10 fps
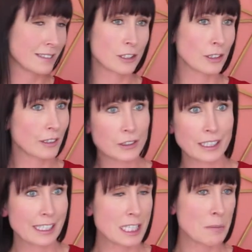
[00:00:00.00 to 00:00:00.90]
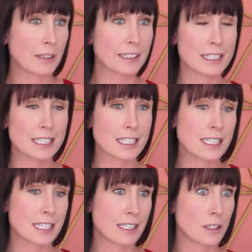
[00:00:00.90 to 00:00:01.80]
and, learning
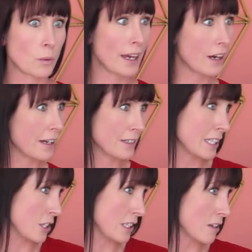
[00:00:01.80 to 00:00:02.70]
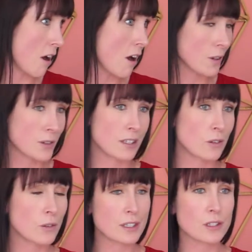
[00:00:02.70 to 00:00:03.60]
experiences and the way teaching styles
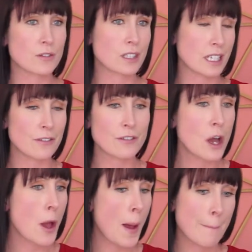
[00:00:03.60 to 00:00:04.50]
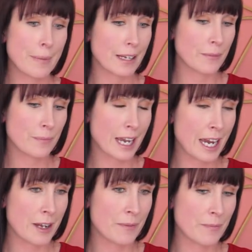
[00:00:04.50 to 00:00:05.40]
and all that sort of stuff. But
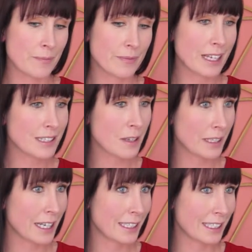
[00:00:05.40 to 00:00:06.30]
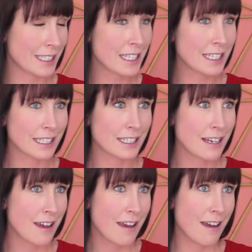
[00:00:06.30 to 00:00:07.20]
that's something I hadn't considered.
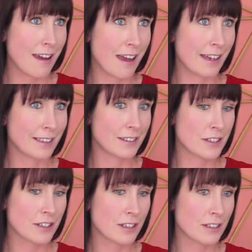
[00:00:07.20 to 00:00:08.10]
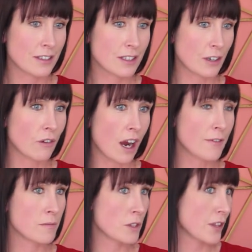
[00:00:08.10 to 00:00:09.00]
And so
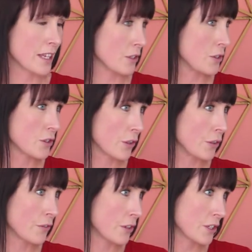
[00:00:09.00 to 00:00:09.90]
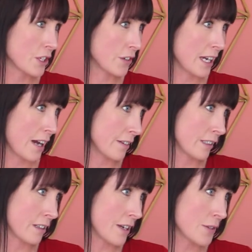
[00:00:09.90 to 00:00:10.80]
right from 2002, first year out
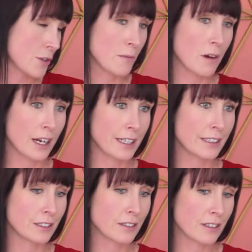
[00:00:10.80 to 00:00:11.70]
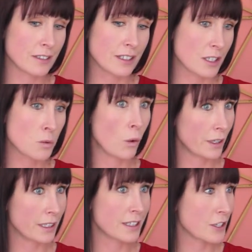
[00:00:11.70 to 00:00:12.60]
in the classroom, I just
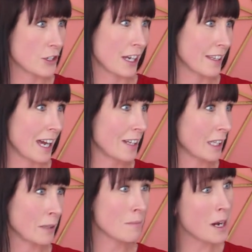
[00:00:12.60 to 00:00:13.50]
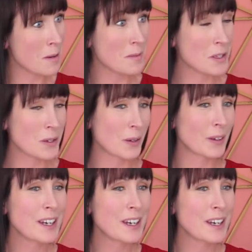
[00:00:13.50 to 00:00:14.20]
wanted to share that. Like, mums,